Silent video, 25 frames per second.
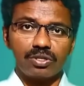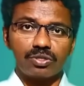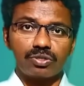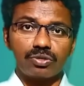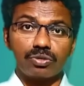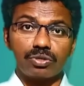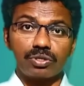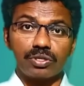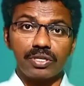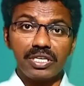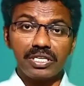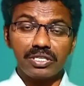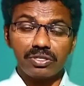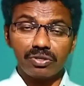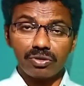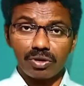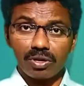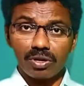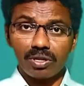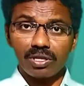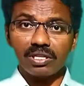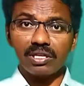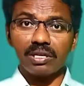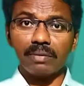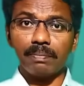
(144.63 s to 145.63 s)
So these
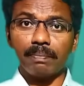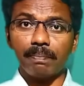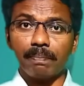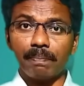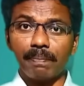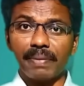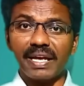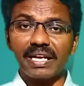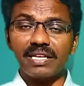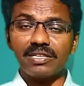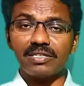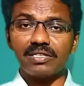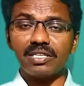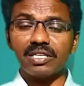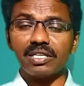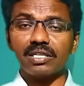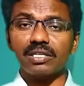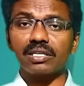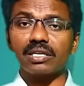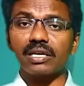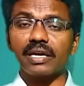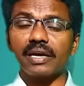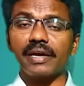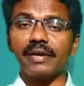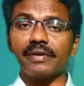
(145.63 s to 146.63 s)
are all the
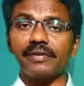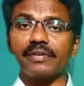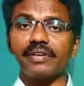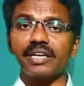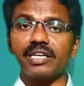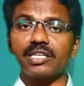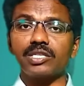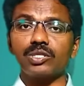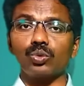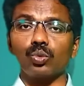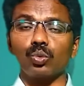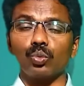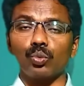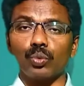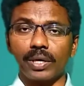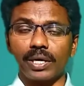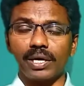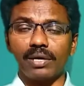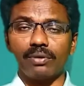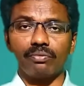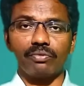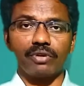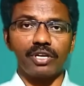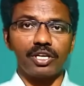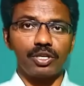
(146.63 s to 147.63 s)
basic areas
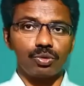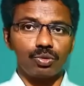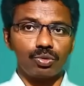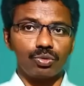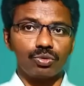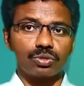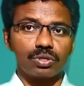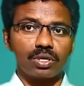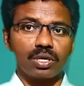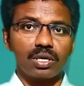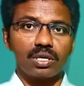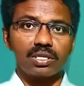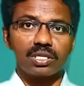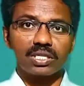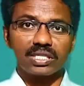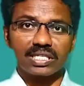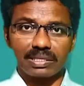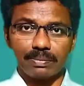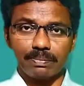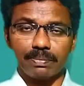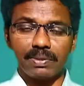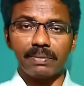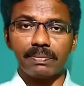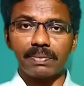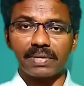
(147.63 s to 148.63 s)
where we use
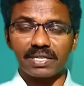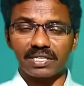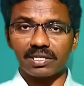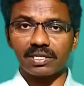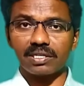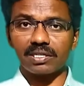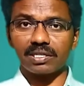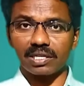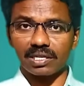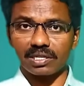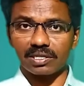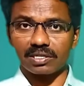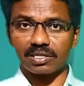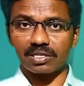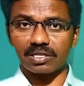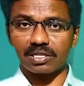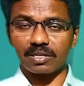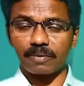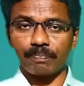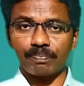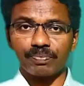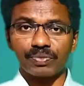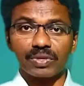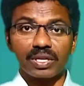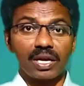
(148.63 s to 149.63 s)
simple present
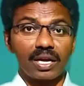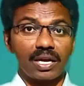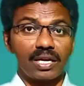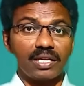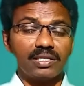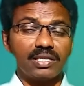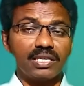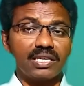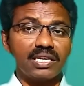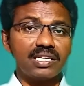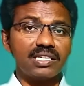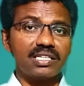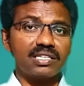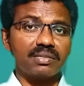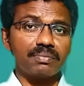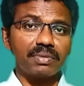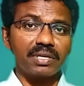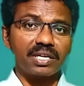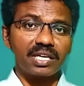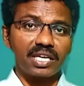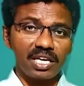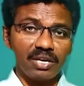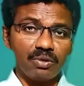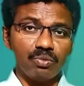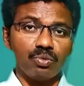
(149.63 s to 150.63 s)
tense. And there are
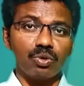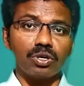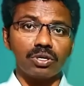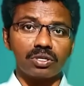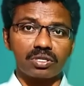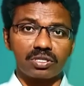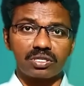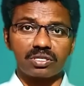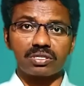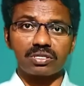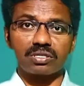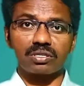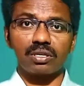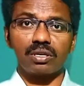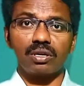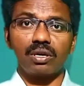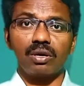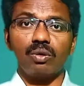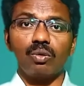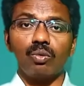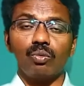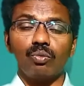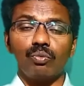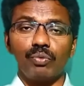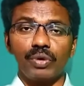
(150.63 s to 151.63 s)
some keywords
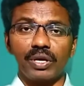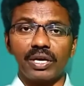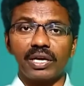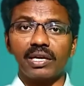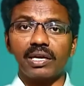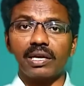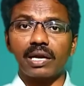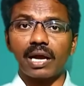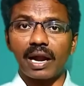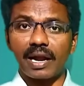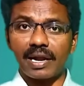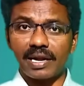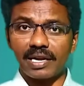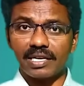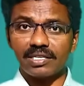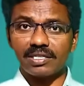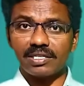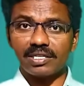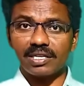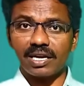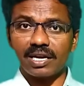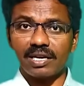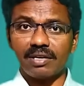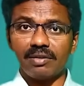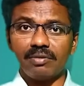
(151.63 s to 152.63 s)
we can
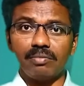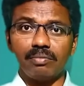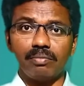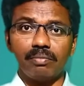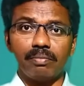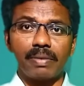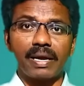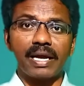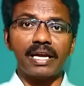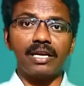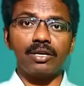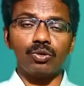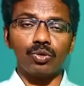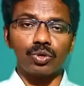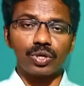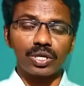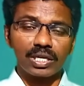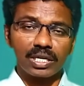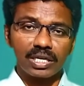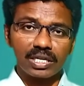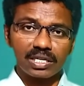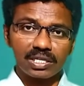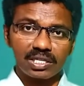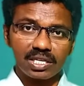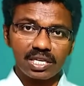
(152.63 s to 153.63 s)
understand by
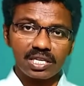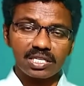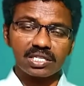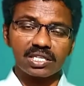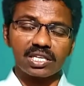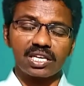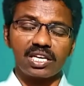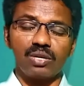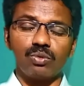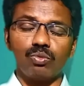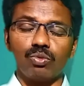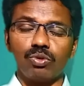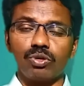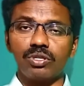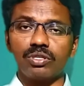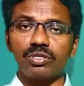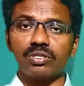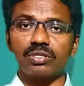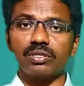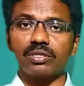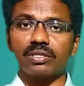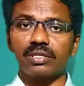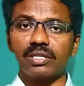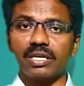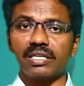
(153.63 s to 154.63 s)
looking at these
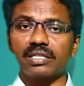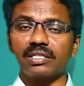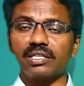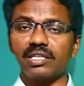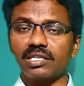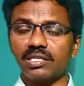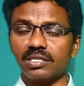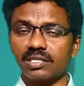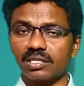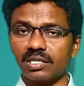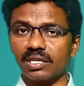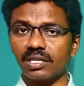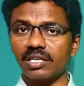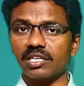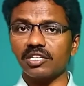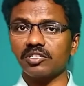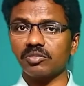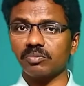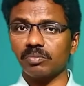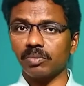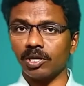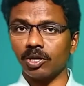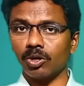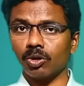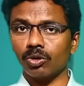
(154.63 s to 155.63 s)
keywords that this
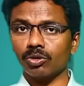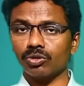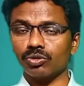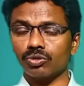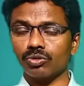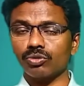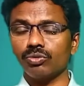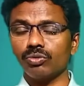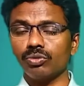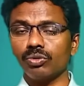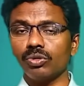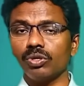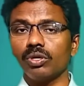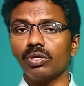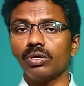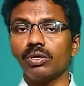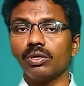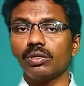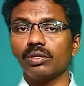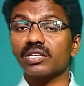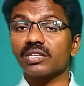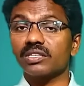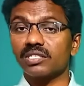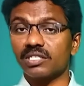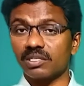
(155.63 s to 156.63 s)
sentence belongs to
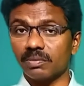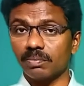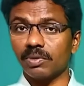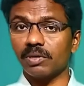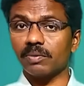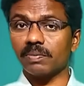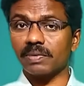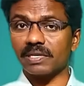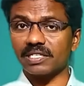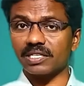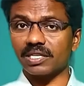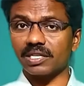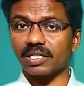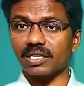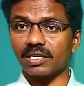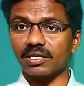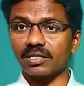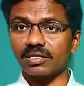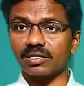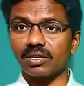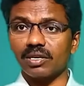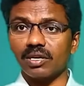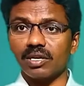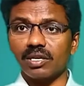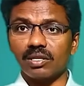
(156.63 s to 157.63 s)
simple present
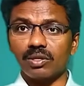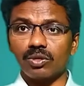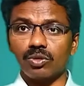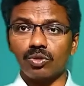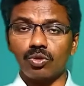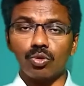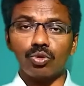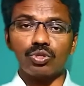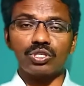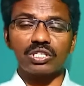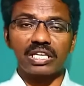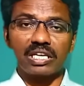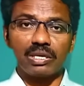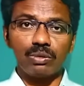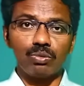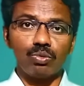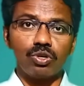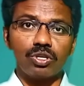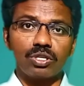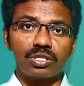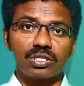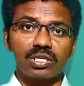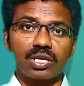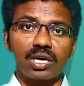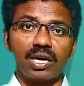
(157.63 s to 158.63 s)
tense. Those
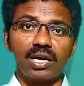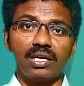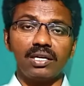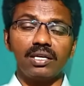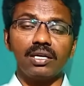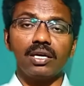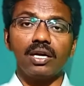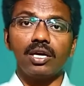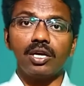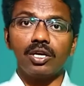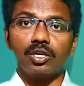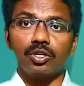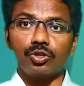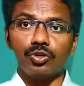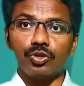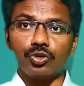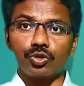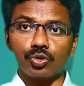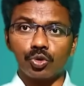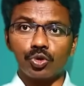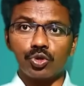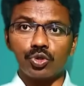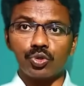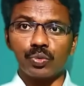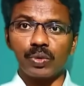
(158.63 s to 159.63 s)
keywords are
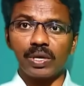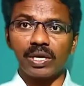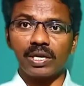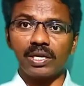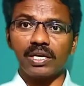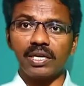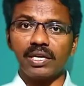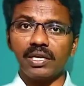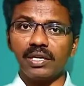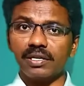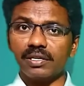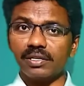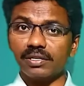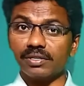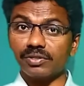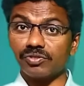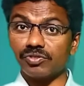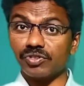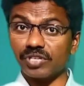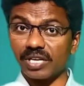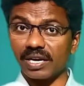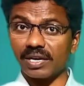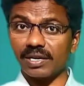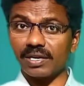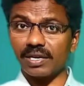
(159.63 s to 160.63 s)
usually,
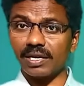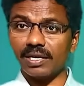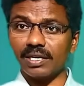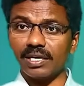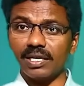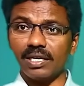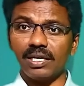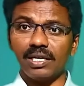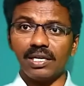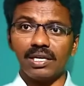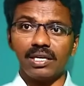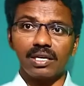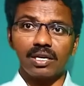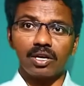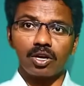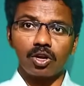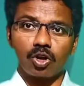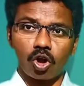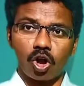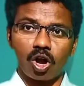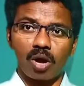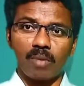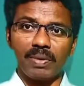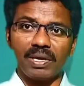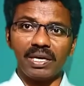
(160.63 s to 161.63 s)
generally,
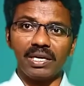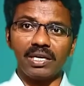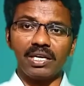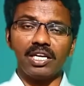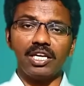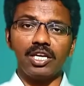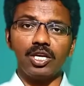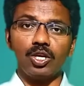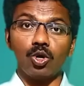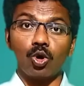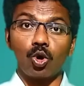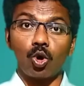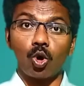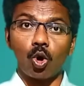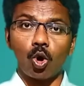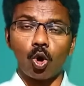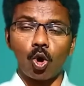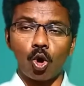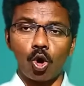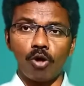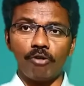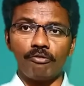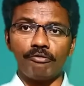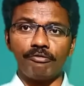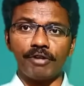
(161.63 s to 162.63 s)
commonly,
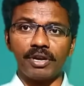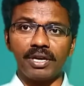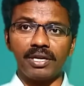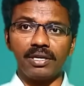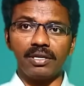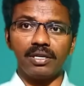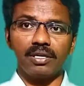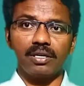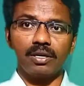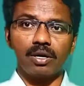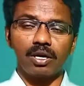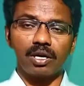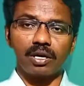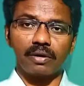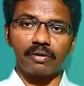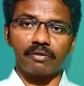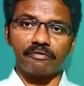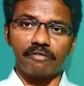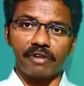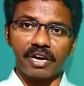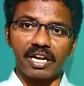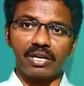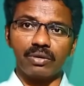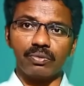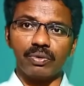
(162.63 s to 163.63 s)
often,
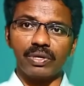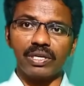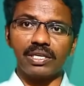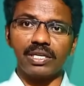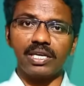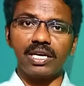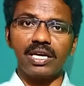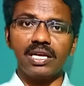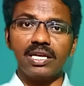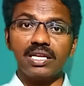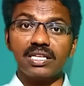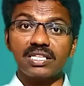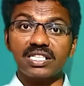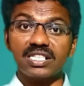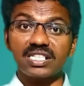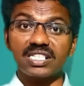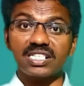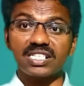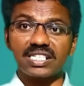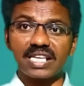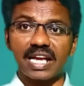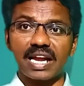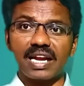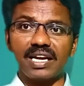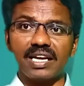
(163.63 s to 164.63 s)
frequently,
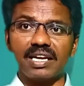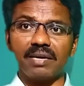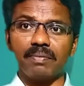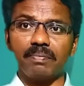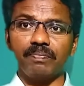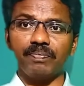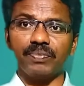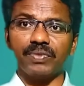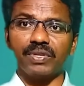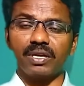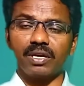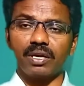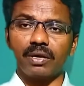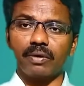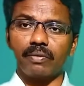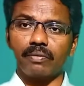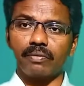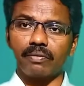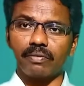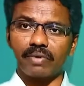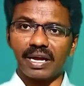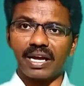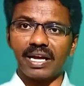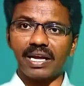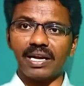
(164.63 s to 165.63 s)
seldom,
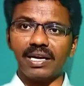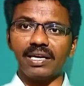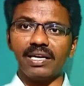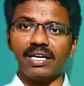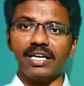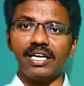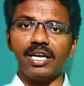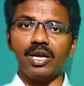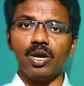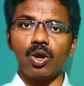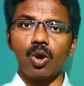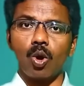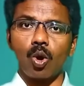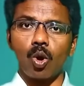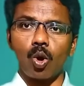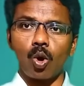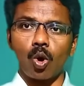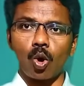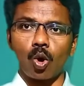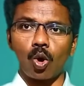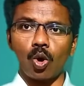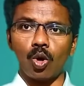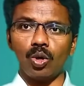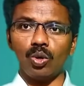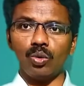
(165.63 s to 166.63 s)
rarely,
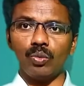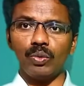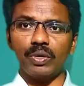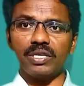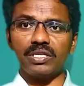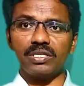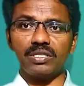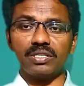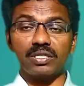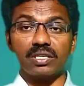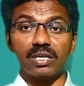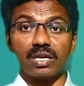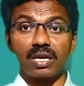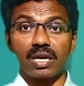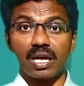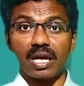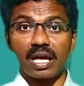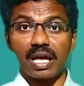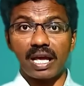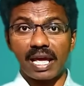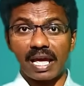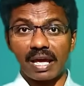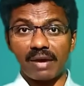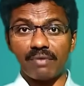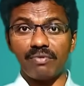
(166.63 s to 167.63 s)
always,
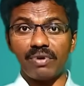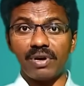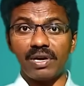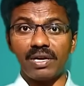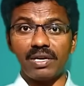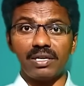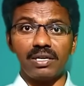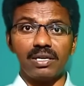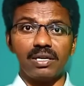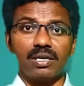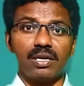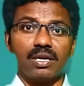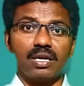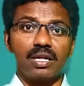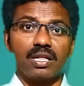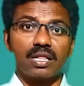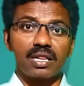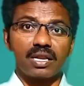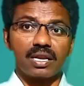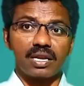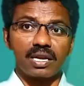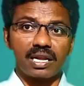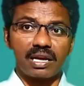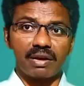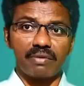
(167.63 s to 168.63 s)
ever,
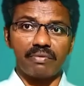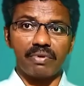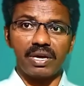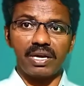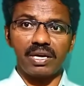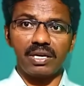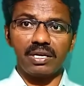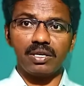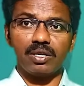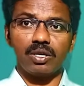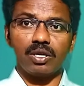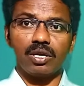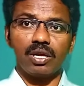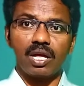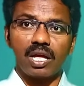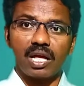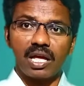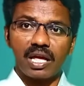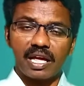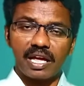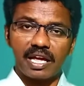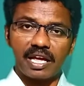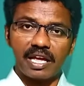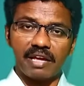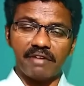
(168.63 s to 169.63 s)
never,
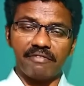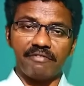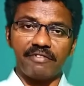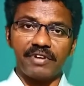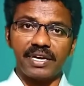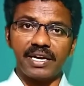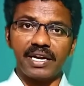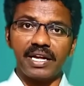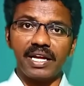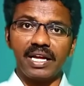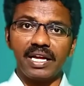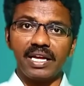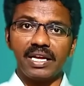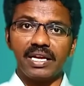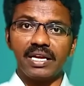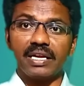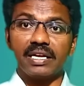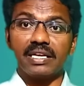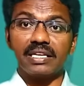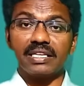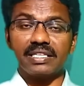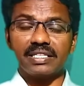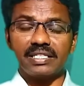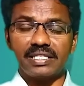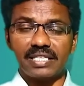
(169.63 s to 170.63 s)
every day,
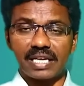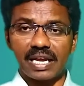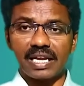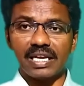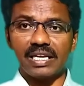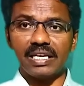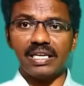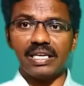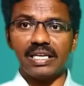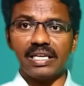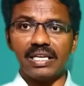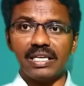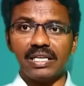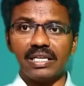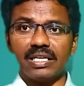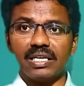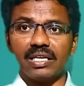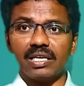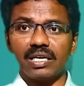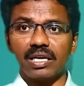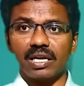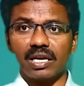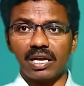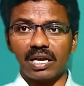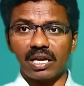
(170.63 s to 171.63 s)
daily,
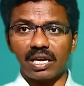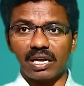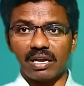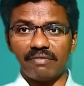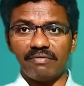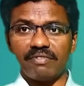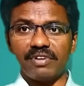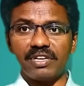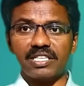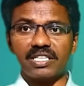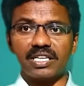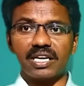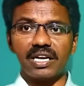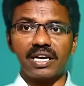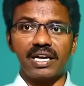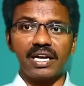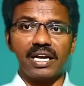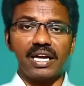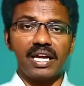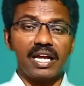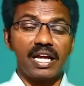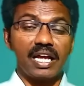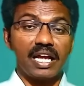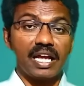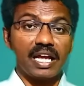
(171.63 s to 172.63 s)
every
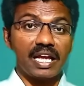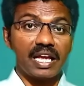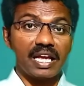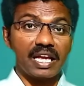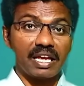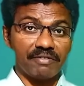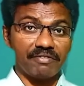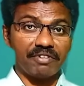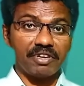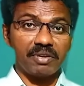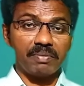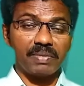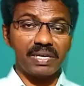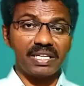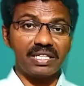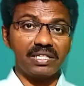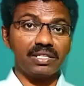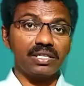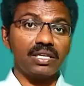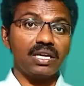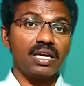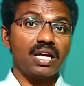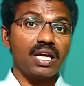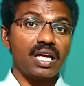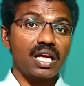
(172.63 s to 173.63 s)
Sunday, every
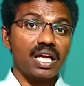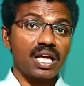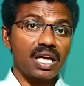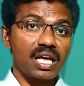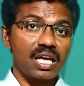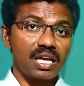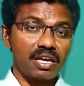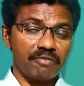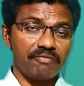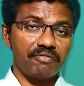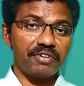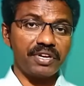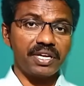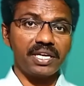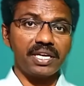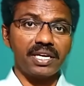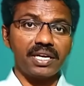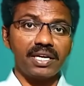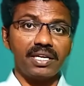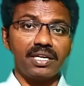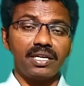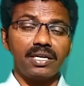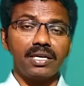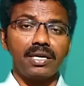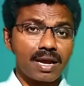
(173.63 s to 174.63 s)
month, every
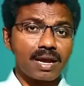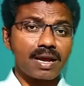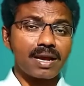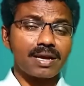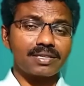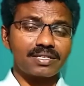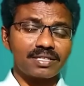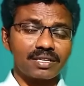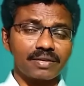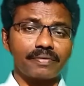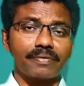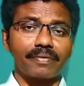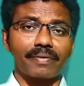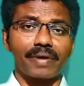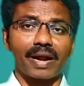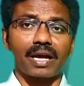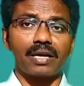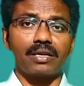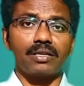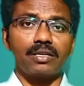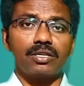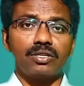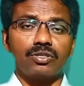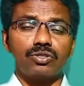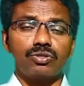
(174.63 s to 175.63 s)
year,
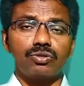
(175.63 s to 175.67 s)
etc.